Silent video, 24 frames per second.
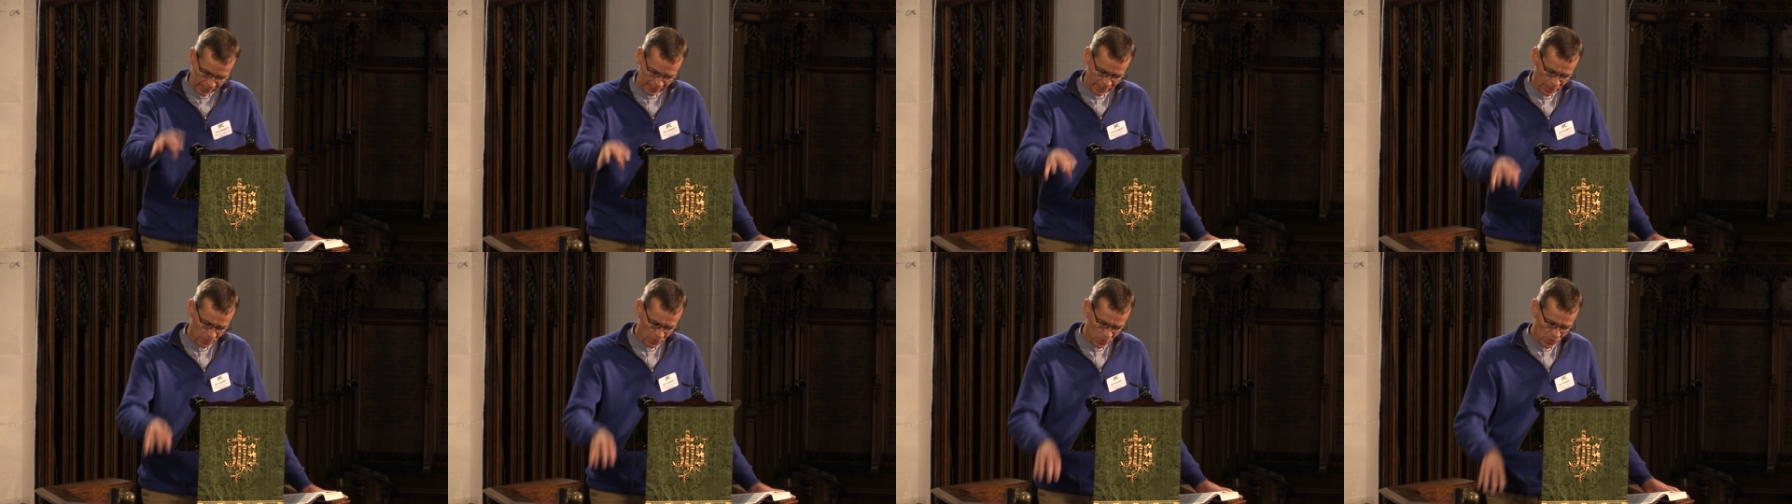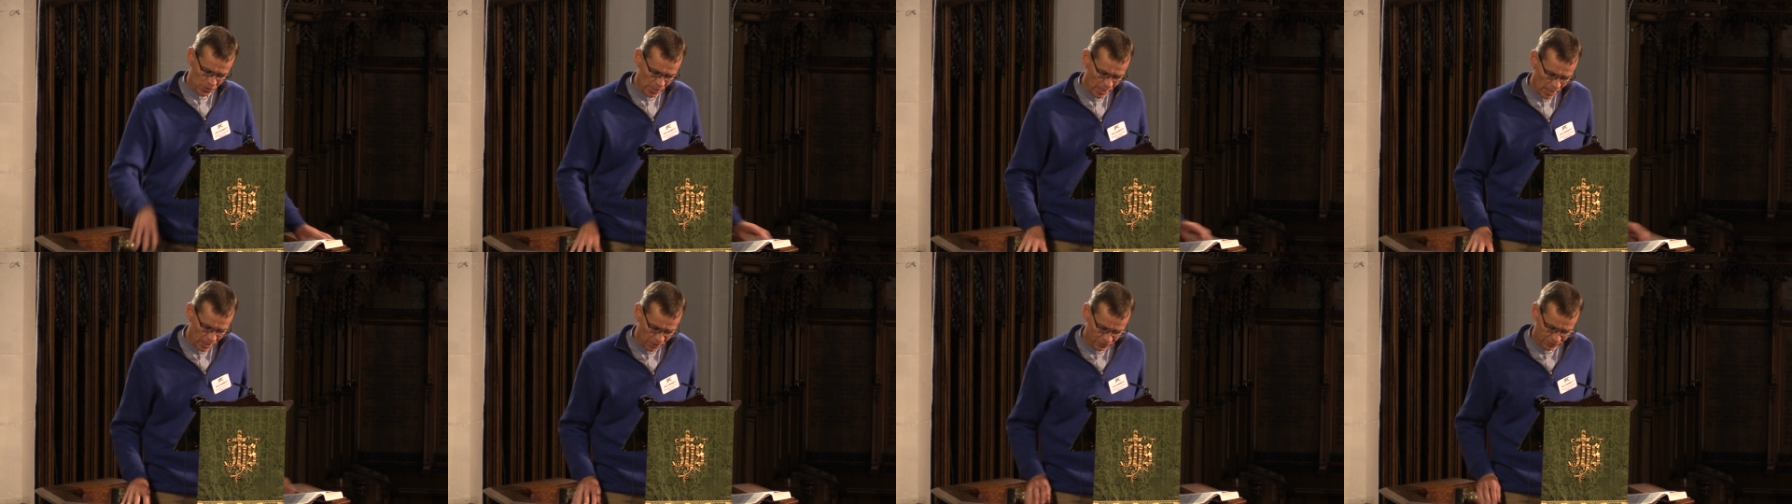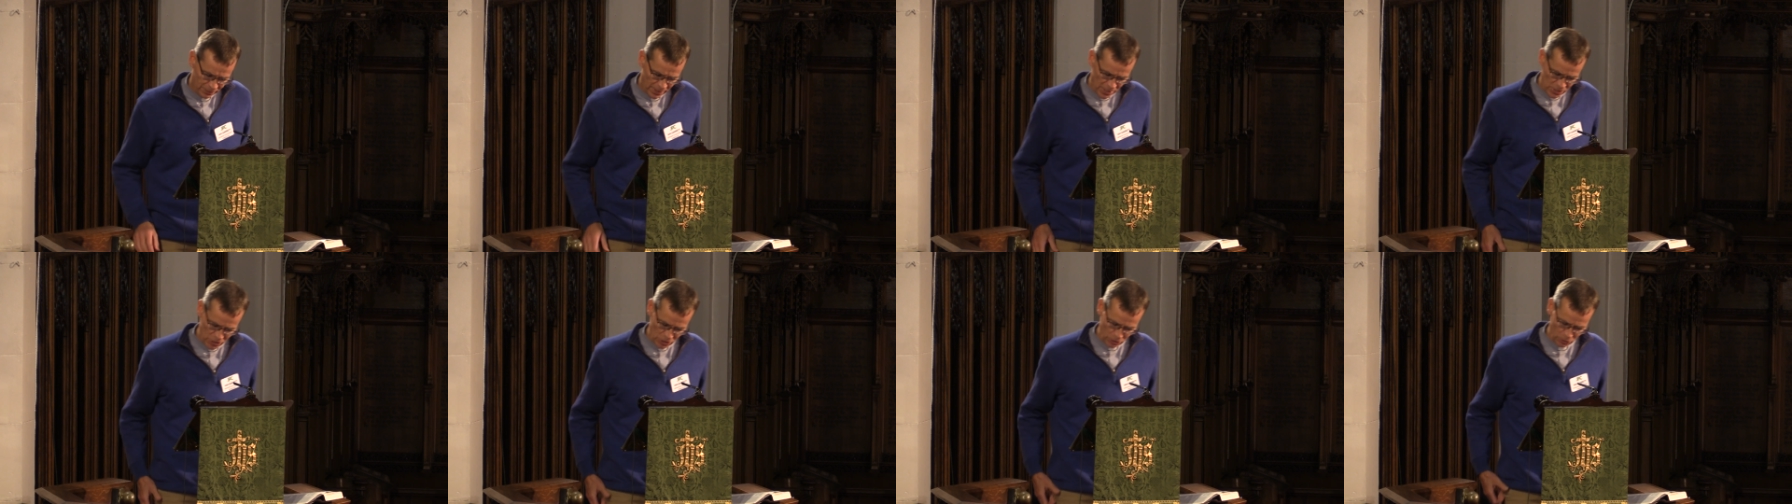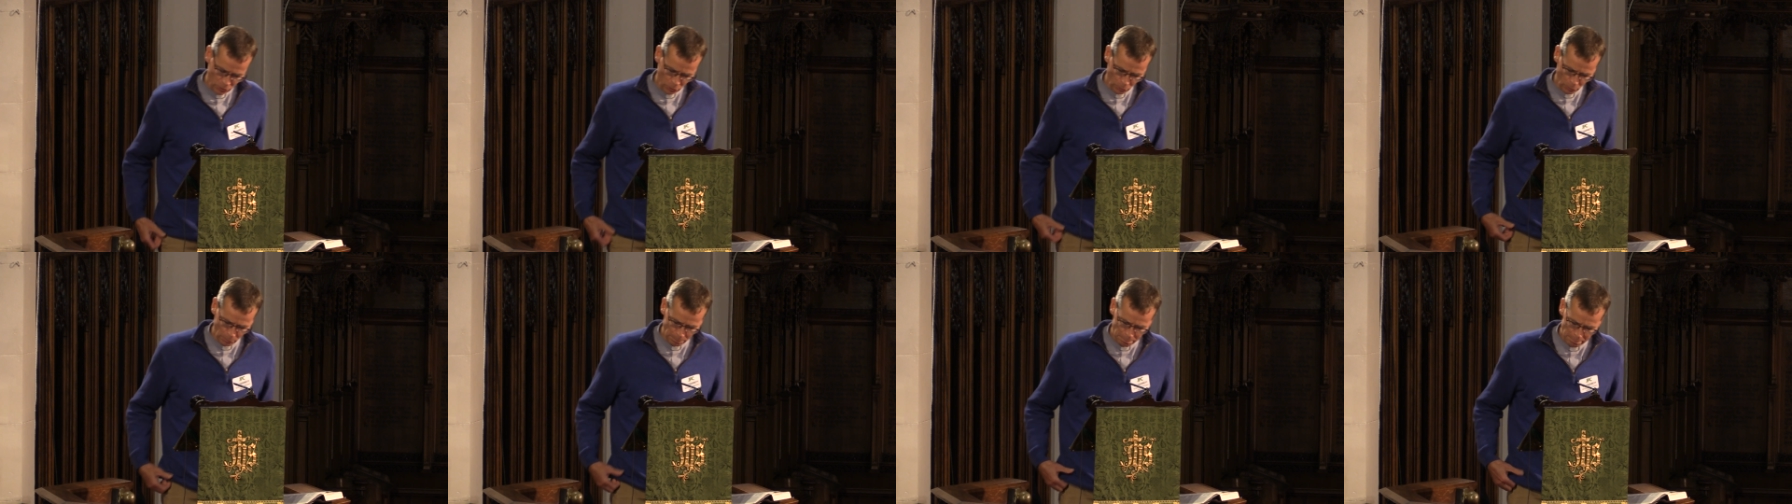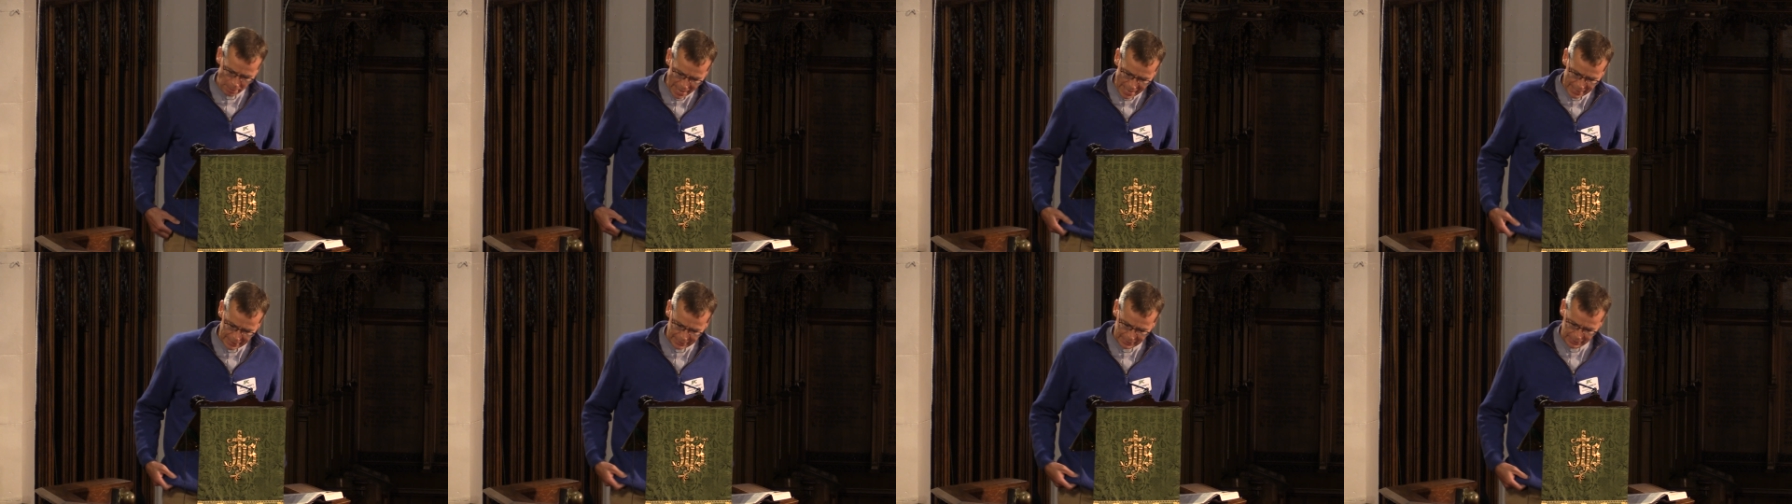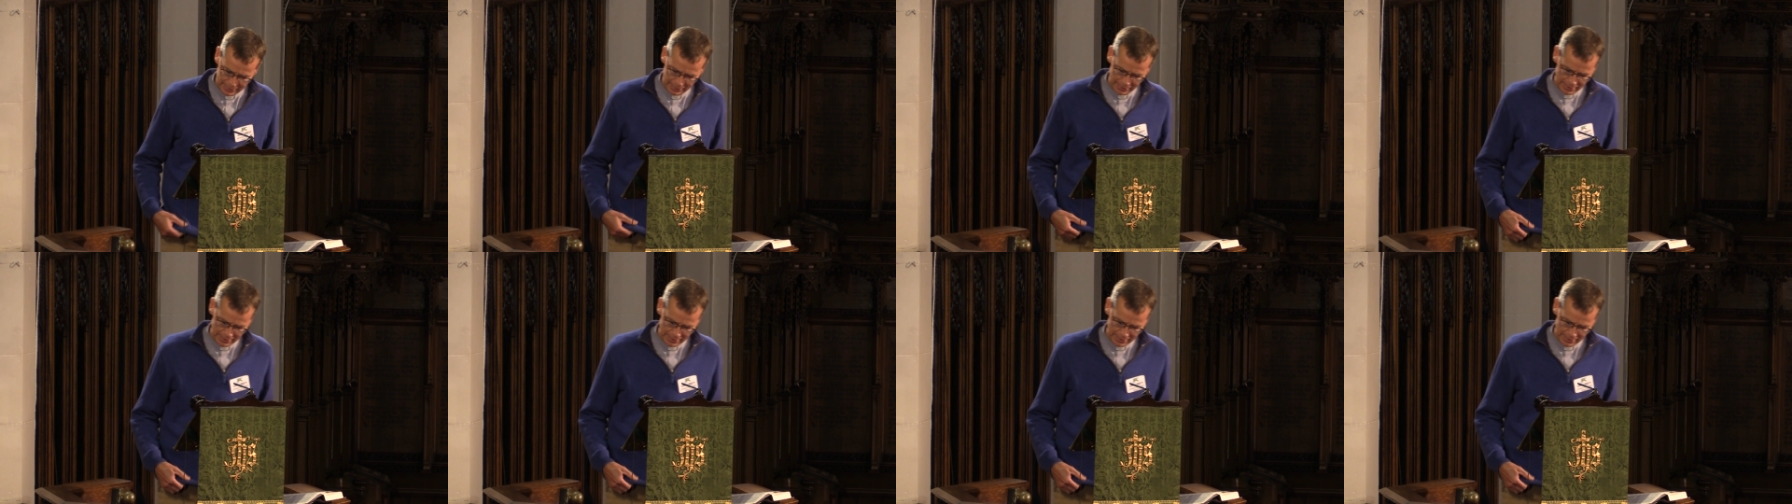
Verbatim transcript: there was a fresher called Ben.